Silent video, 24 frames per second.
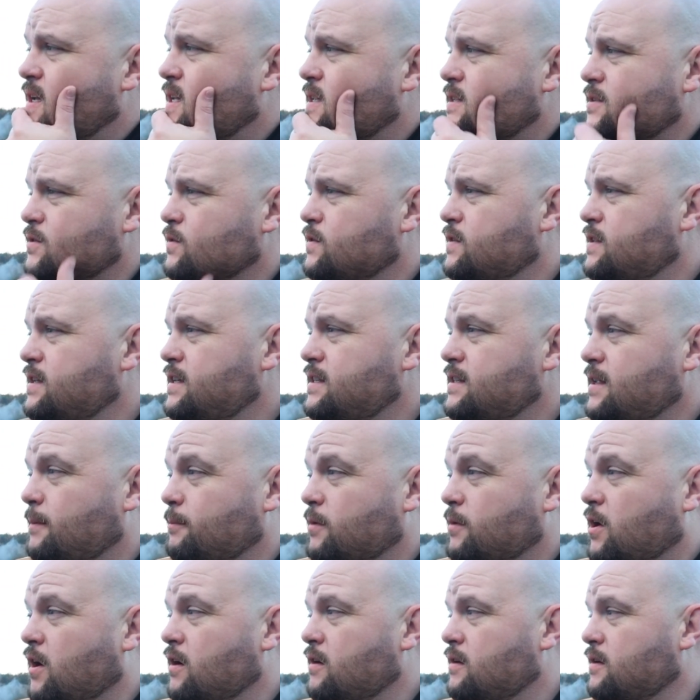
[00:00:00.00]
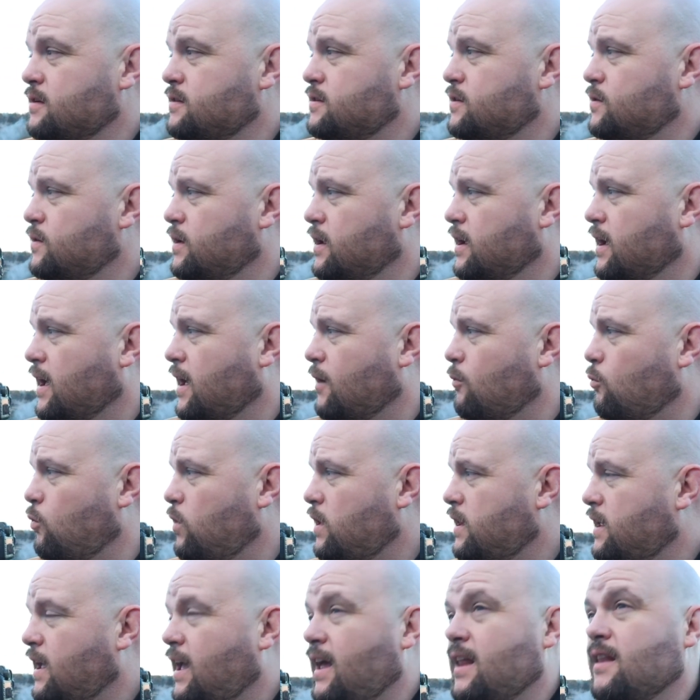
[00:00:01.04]
So the things I'm currently shooting, I
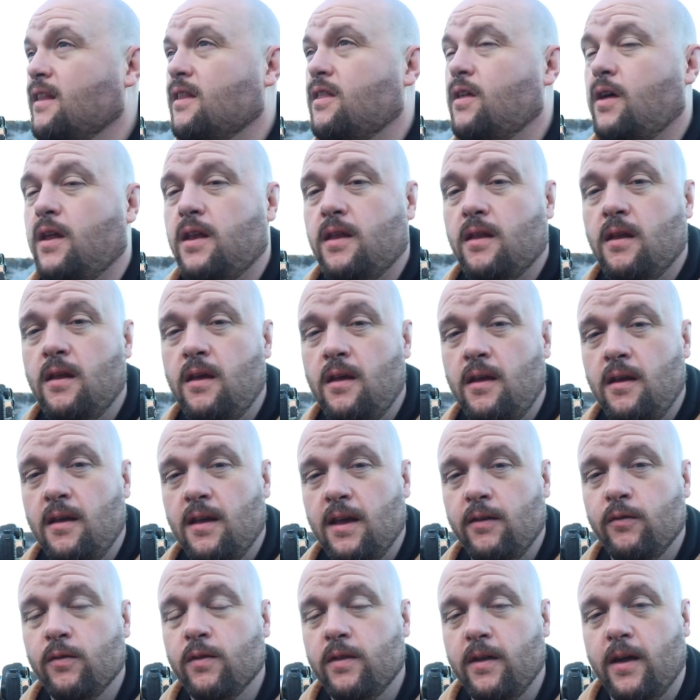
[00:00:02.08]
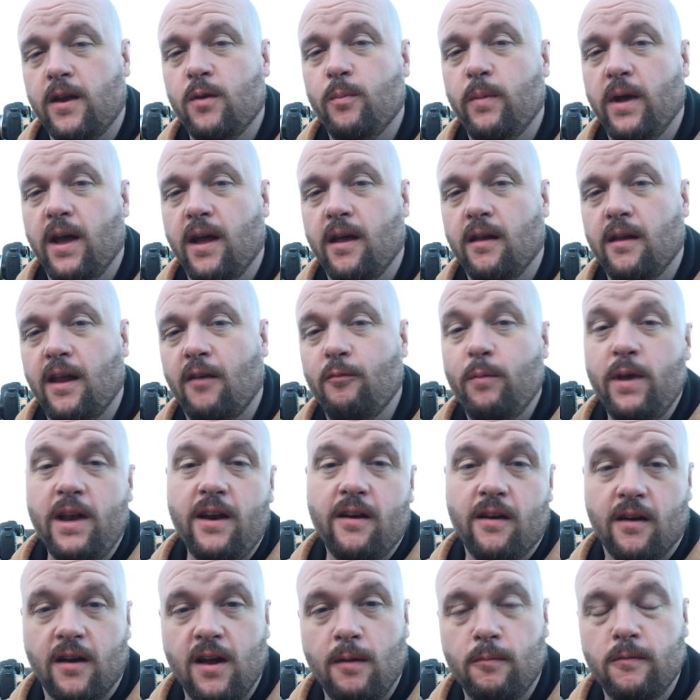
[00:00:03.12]
really hadn't even thought about. I've been
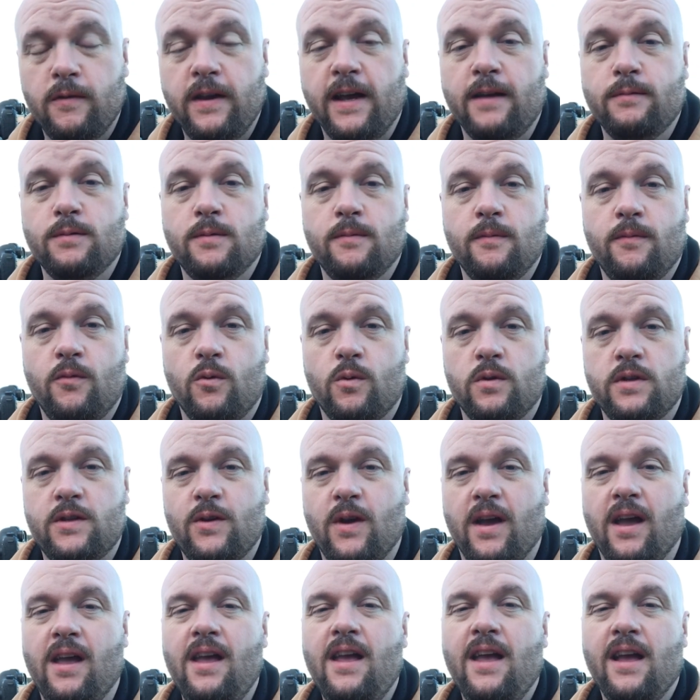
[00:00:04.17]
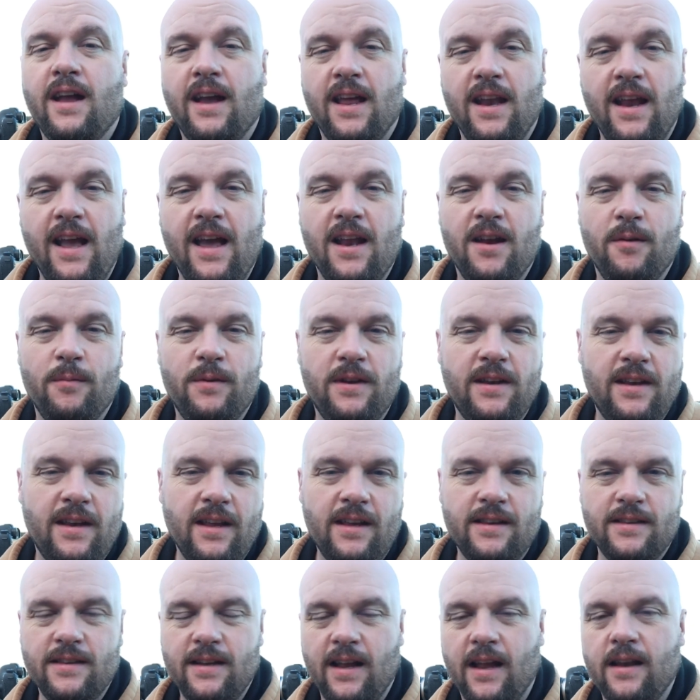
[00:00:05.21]
here a couple times before, so I kind of had a
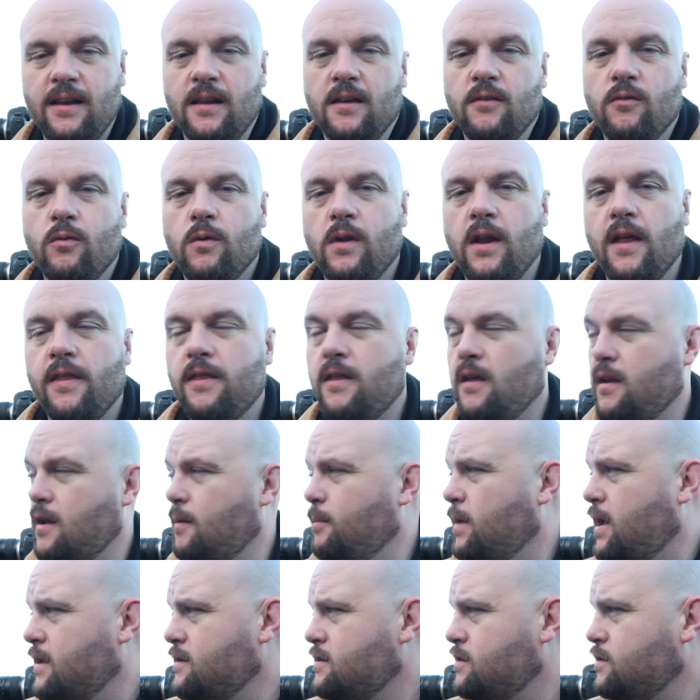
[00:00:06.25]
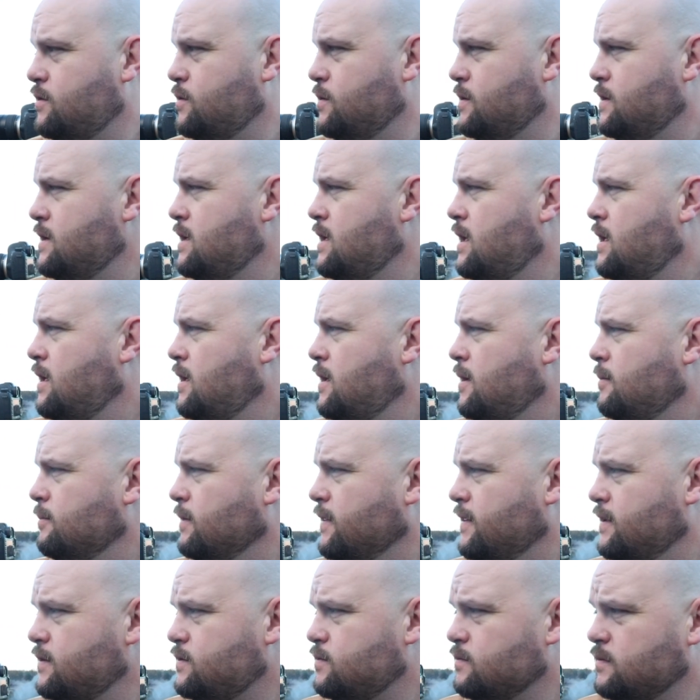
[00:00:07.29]
decent idea of what I thought I might shoot.
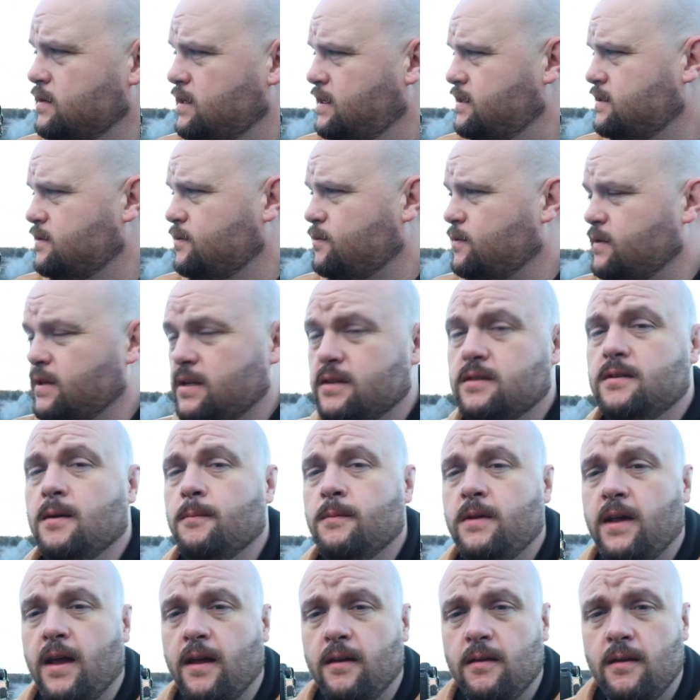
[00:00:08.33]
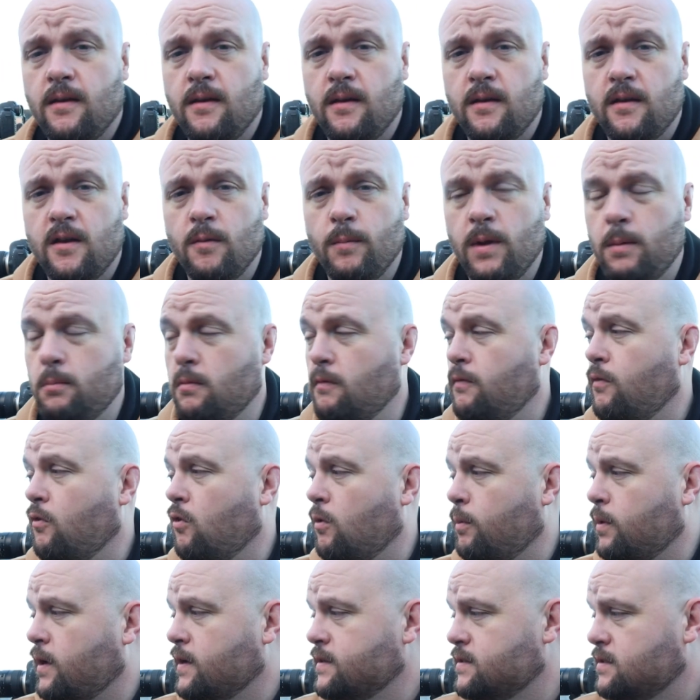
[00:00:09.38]
But this one isn't one that jumped out to me
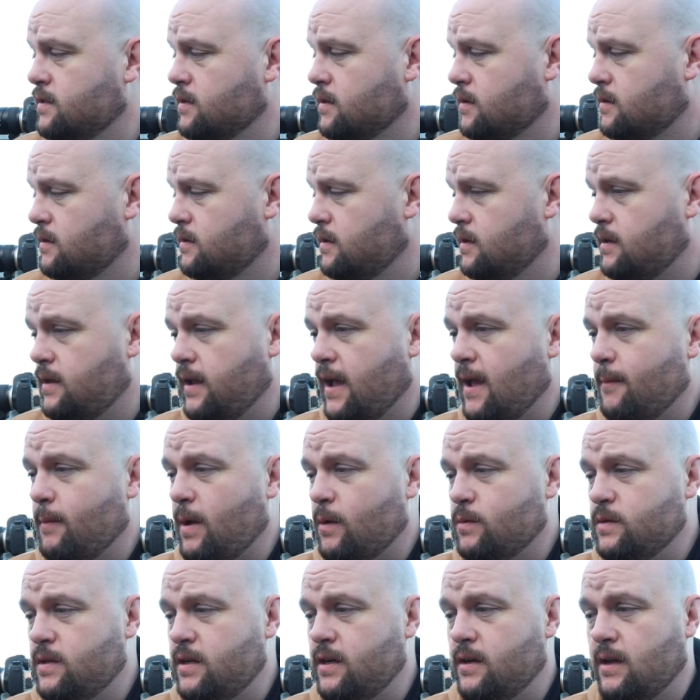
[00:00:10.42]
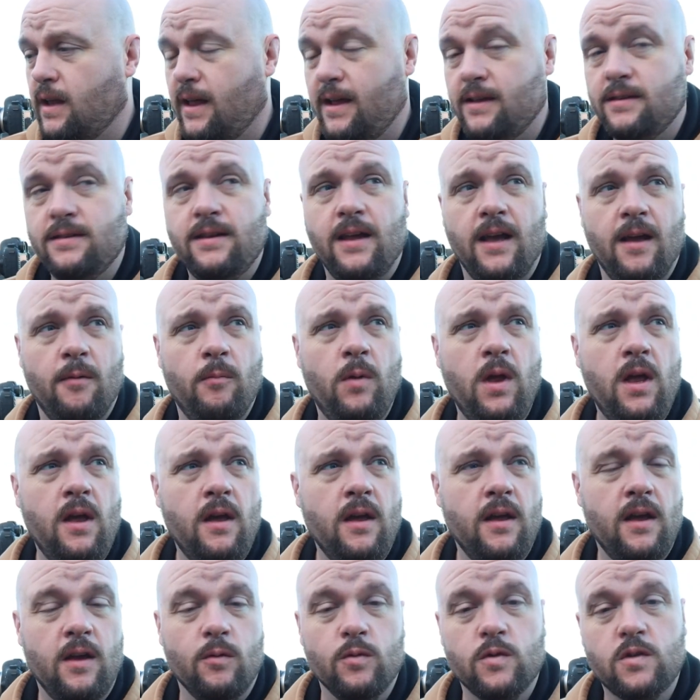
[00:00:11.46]
before because the time I was here last time,
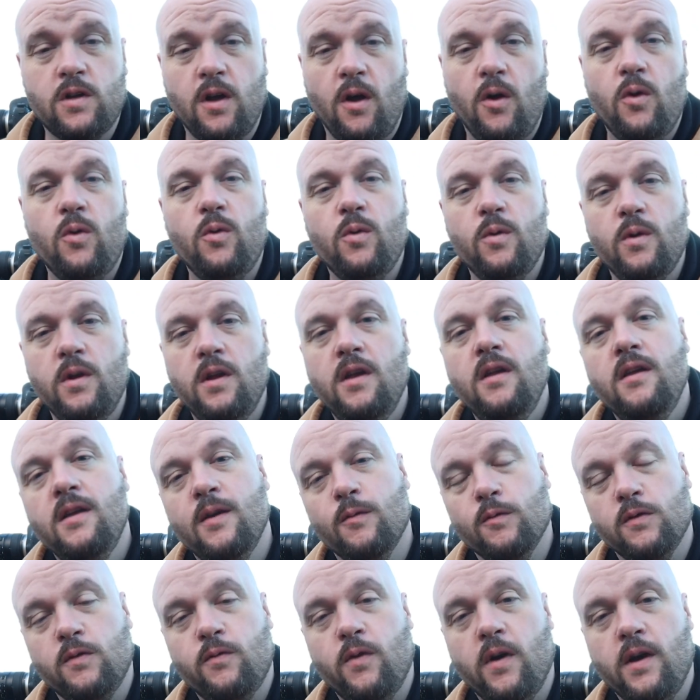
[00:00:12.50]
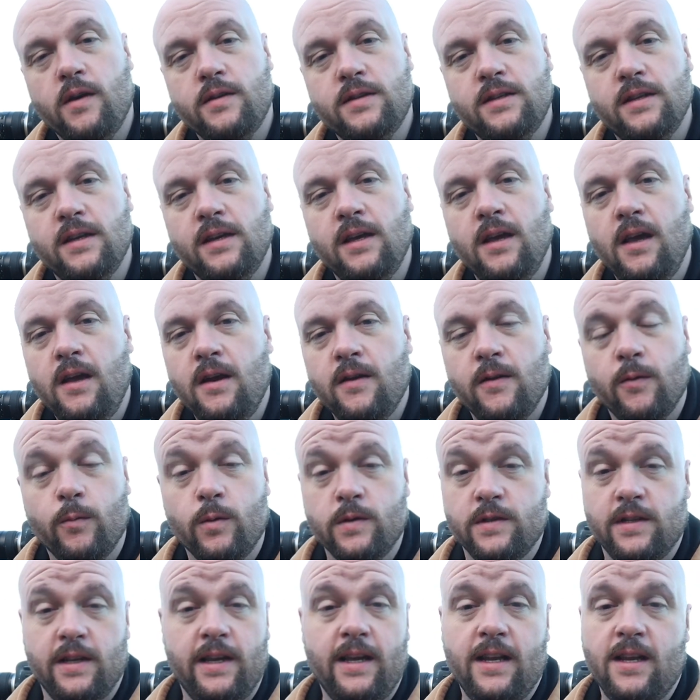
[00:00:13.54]
it was cold, it was frosty, there
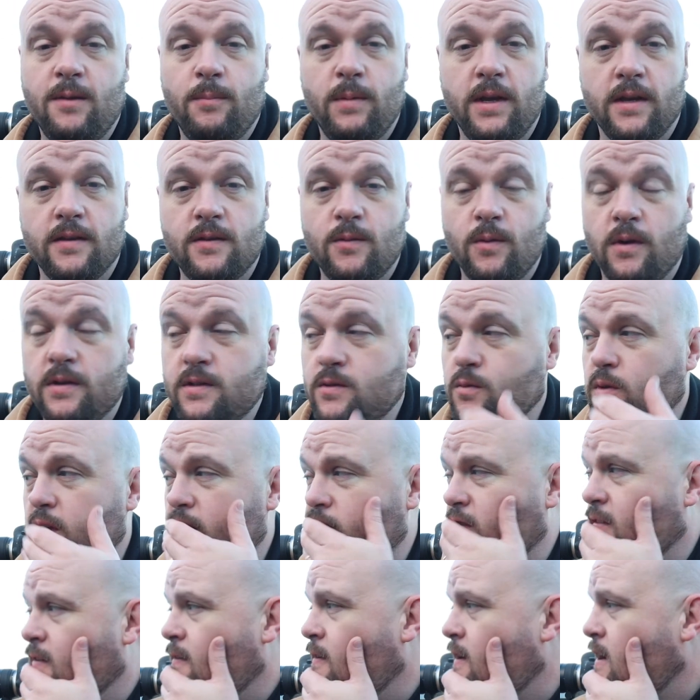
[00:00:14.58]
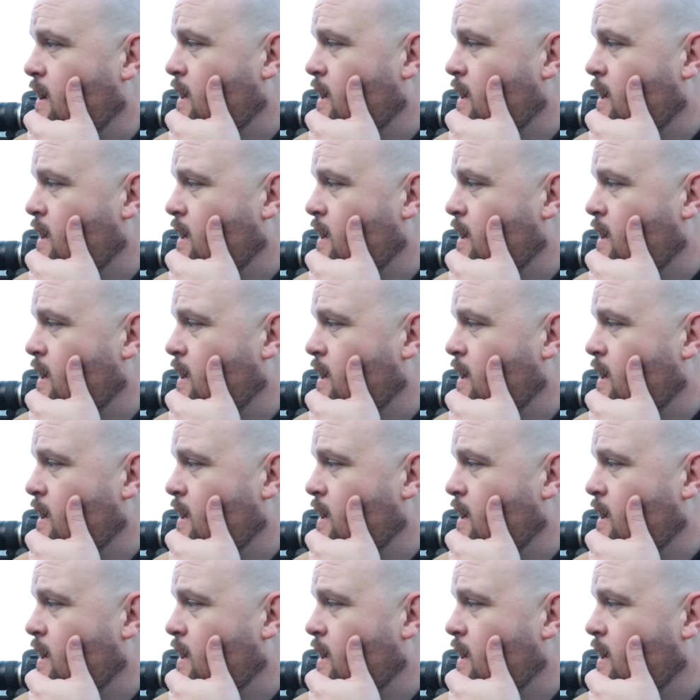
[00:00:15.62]
wasn't any mist whatsoever.